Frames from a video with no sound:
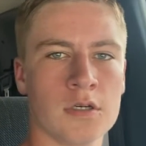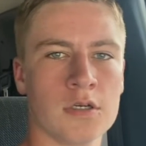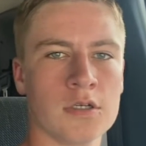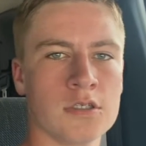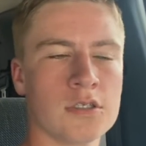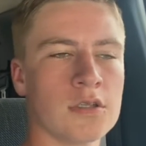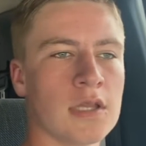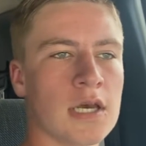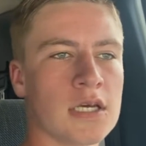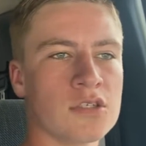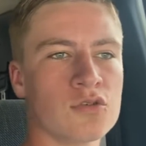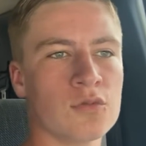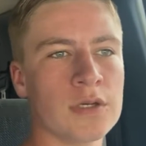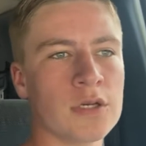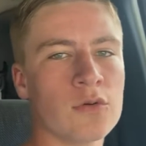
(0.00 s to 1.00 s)
So last
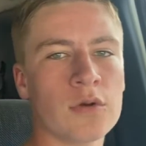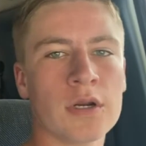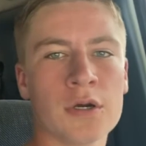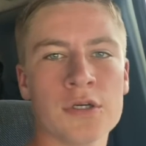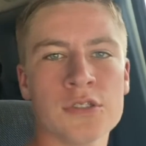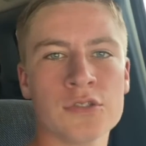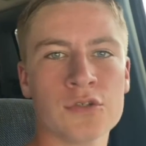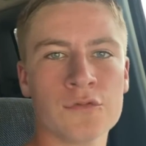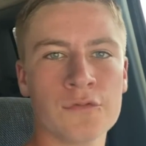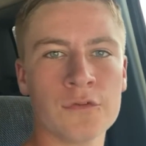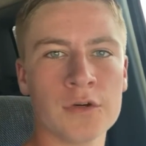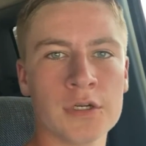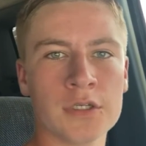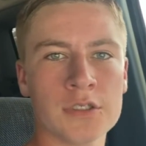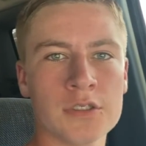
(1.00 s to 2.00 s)
week when I was
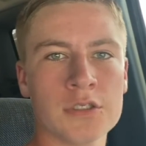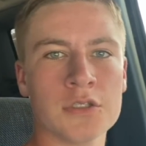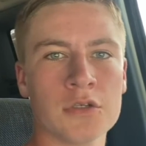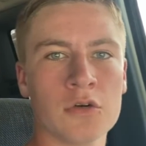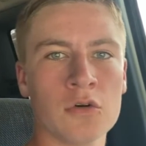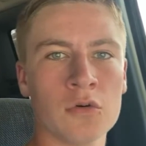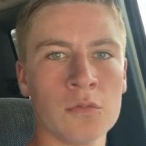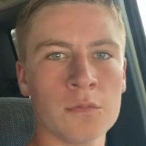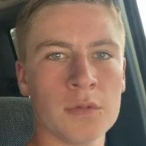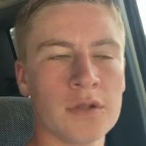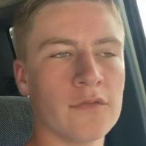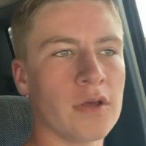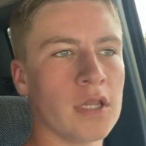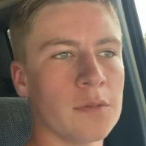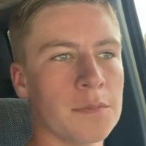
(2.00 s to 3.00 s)
referring to the home
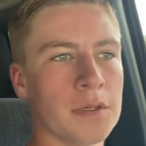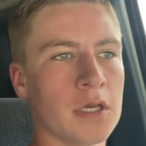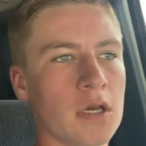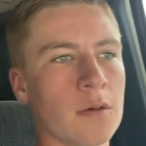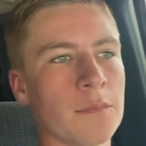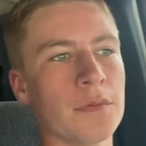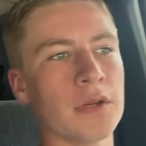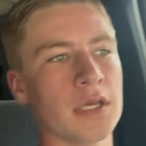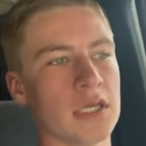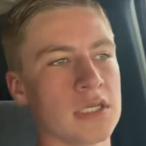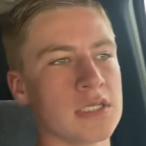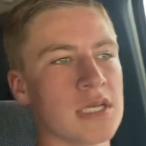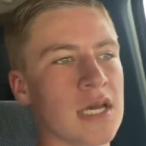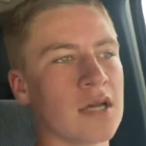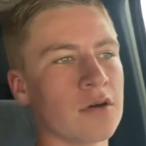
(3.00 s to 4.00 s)
developing company in
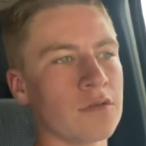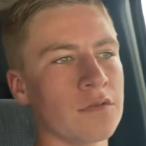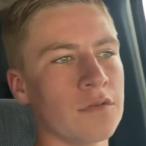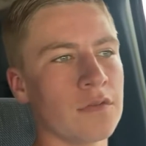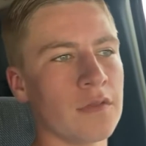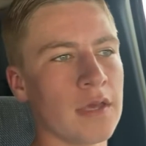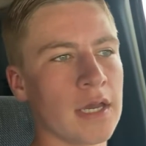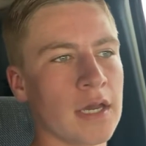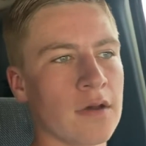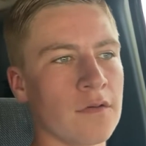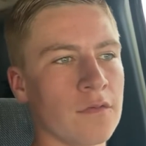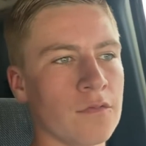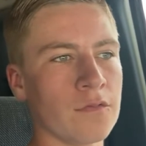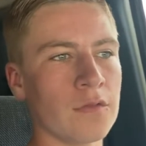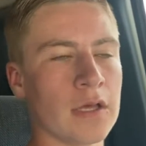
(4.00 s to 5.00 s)
town, they
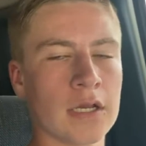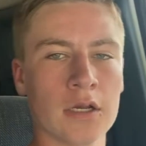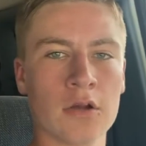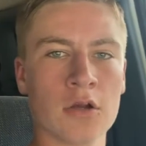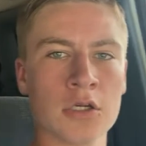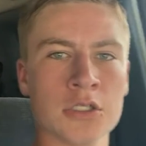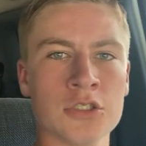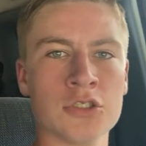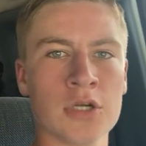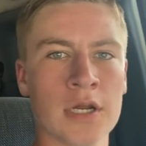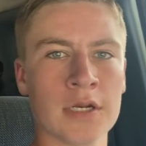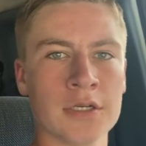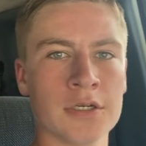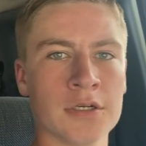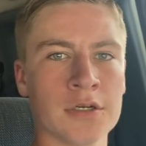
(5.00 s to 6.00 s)
have like a
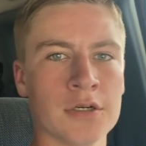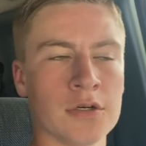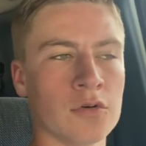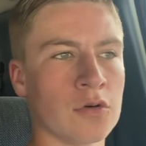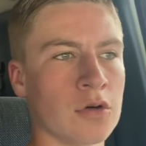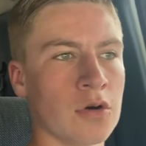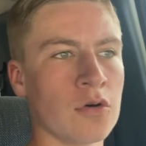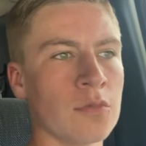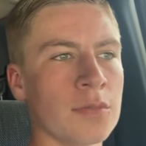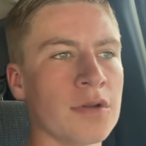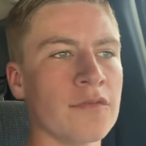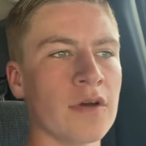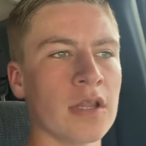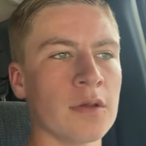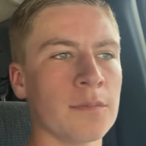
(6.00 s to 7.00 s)
contractor or a home
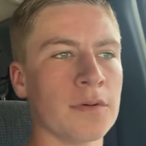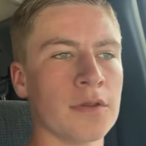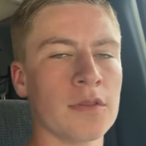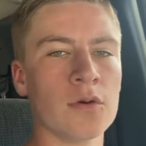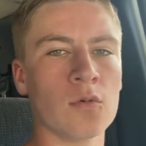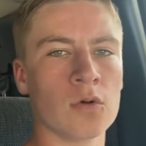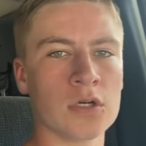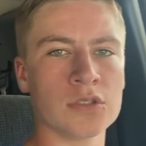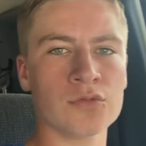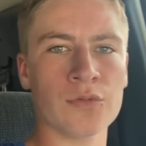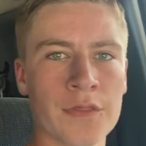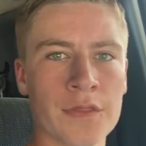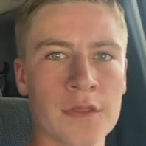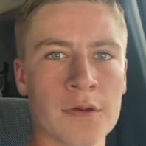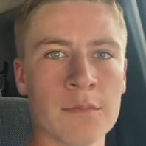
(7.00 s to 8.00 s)
developer that works
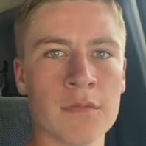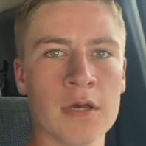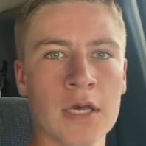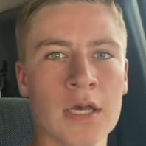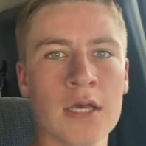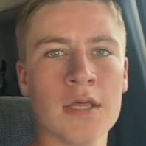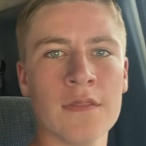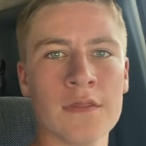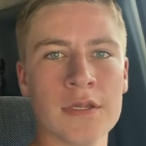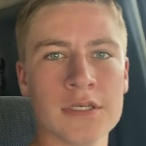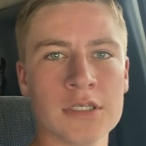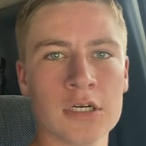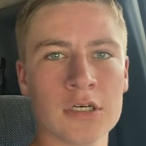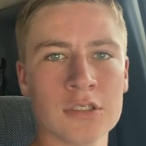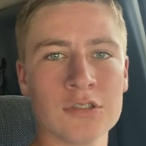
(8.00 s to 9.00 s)
them that
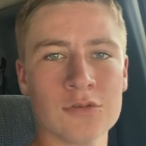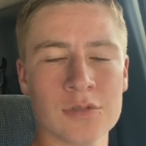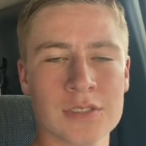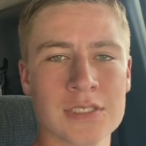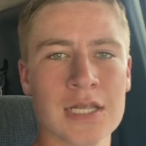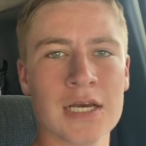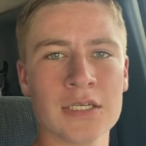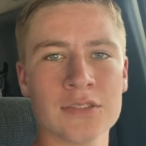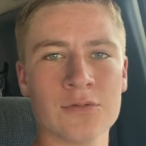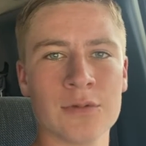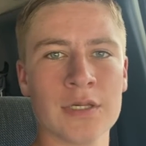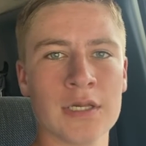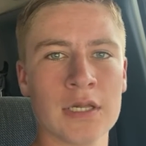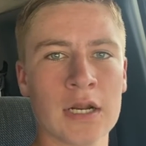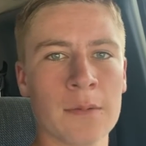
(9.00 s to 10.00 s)
talked to us last
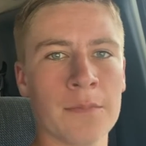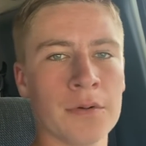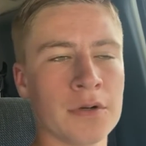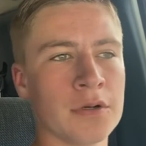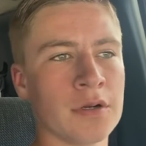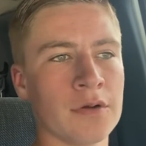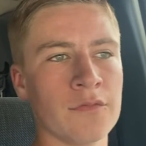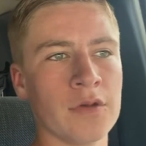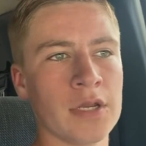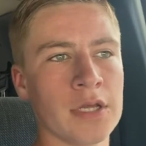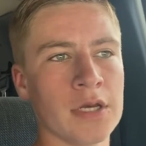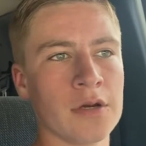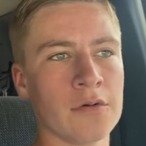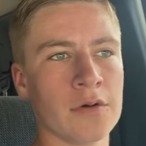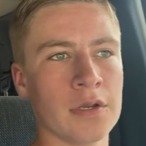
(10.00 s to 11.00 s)
week, and I put it on
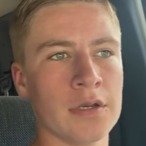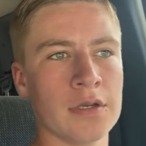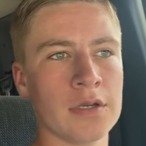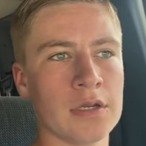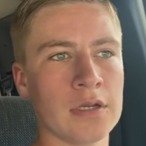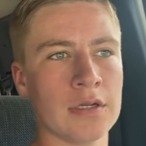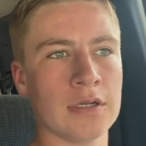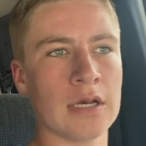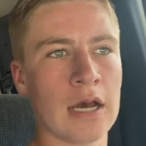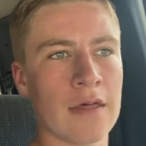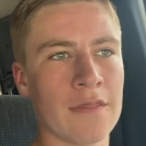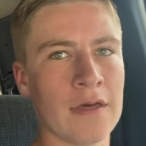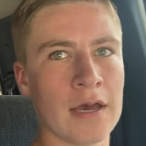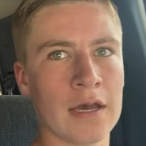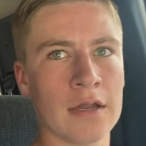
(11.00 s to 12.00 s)
video and got
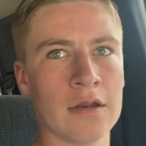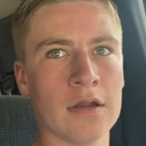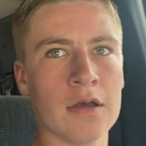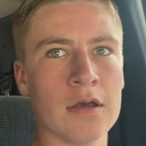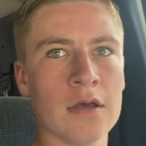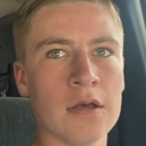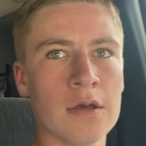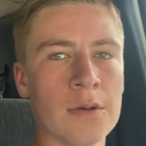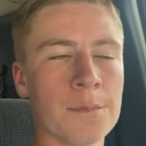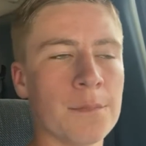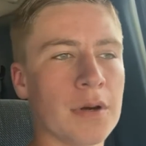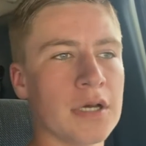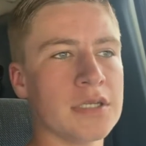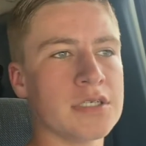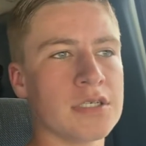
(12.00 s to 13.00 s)
that.
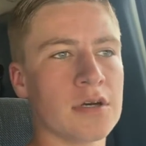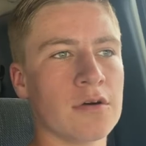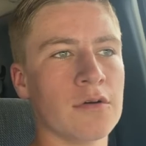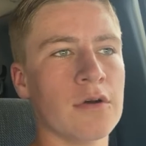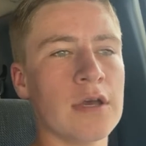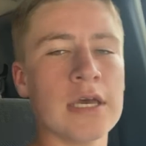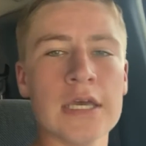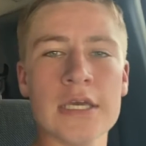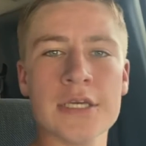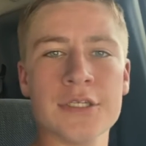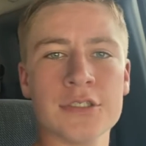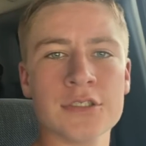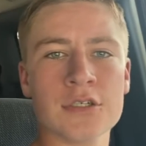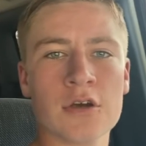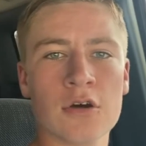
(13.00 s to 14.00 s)
But so he
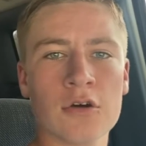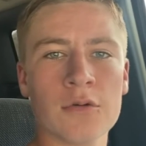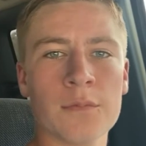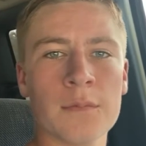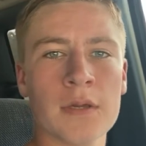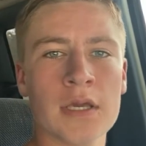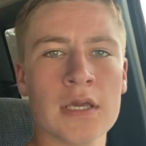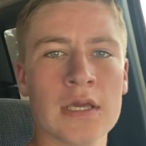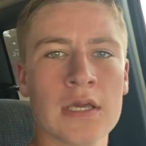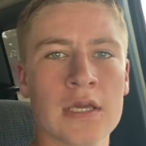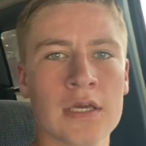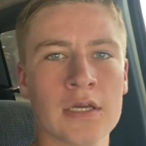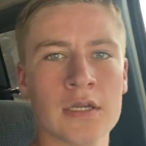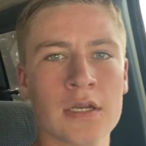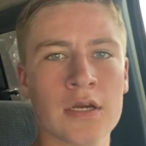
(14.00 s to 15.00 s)
just called me
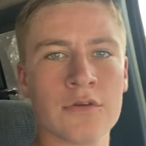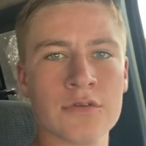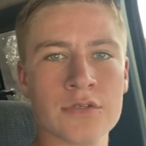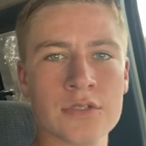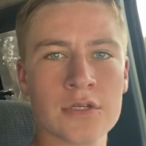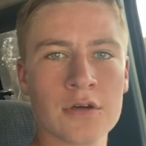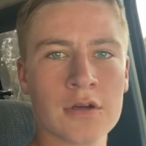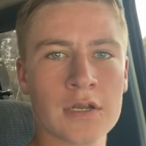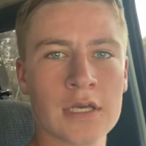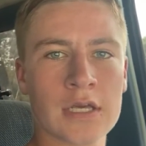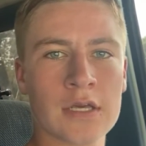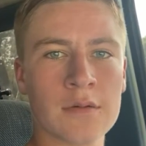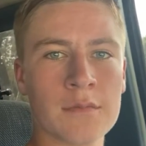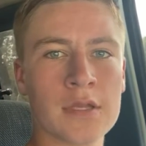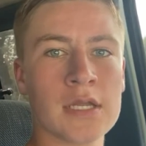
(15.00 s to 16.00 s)
and I was talking to
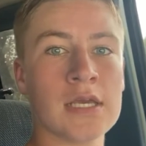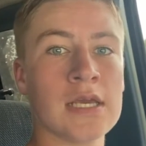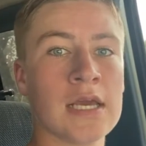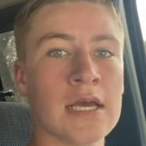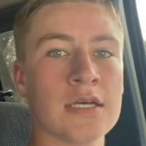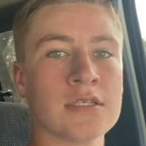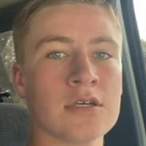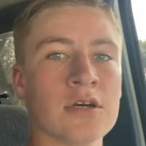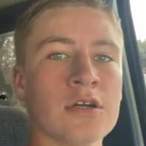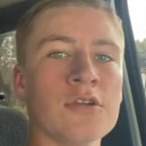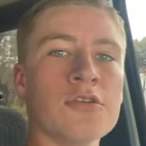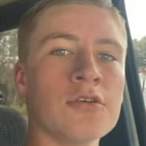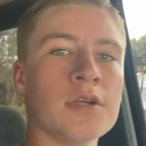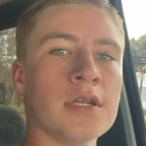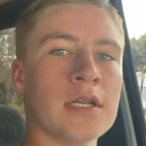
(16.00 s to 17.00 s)
him, and he has
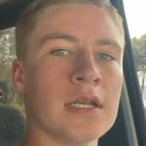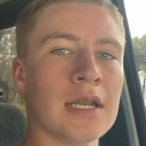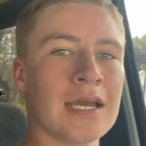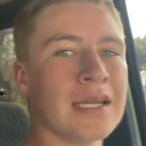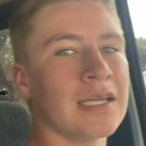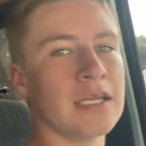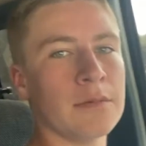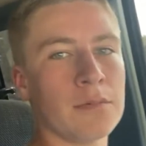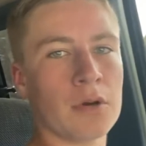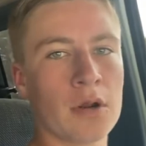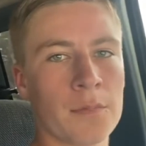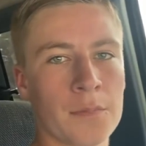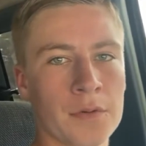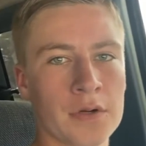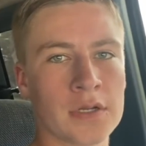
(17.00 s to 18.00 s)
190
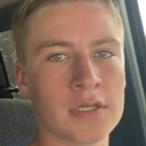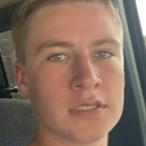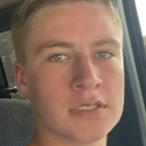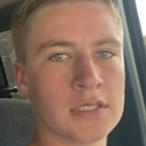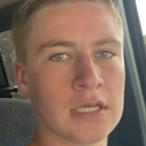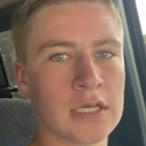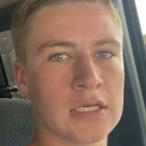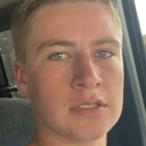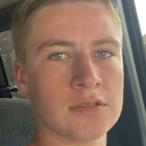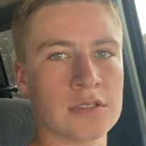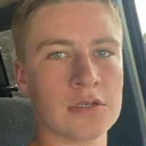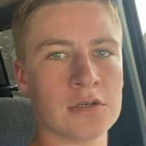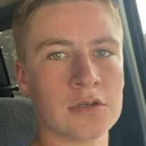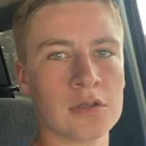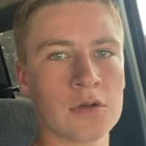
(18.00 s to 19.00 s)
properties that he's
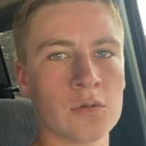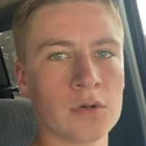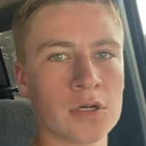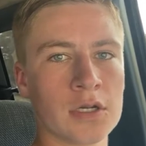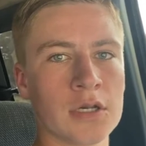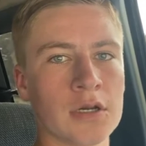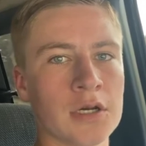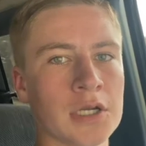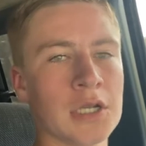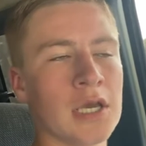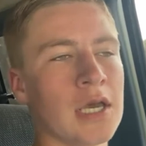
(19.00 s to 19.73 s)
currently working on.